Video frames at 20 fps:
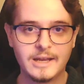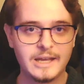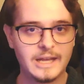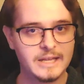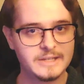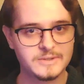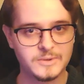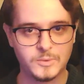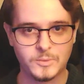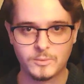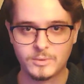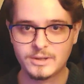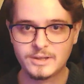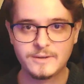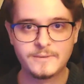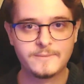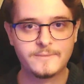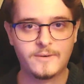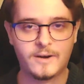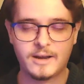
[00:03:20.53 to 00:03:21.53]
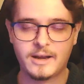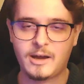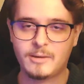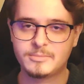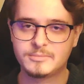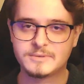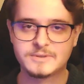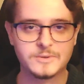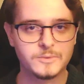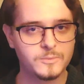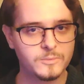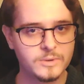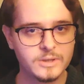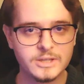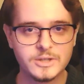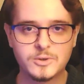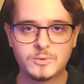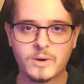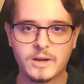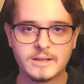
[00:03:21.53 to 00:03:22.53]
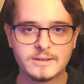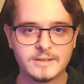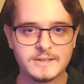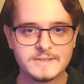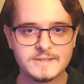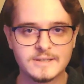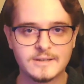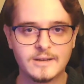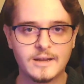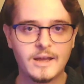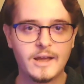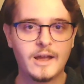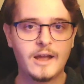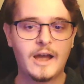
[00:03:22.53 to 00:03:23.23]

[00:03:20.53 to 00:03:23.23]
It's a really fun album. It's a really great listen.